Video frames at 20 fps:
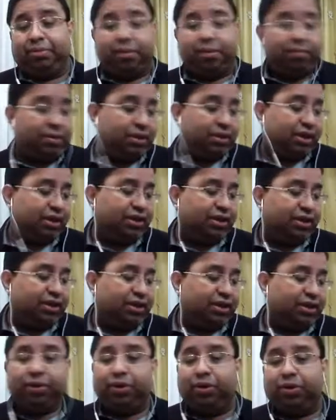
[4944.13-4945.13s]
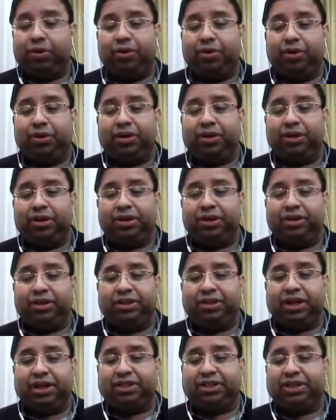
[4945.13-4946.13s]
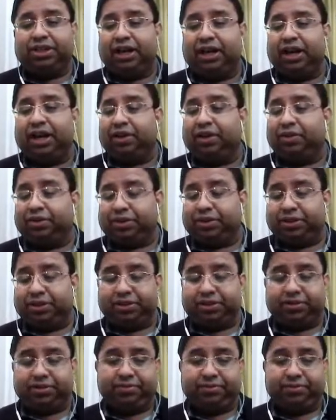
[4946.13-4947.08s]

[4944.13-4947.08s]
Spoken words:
remember that there will be no statistical language.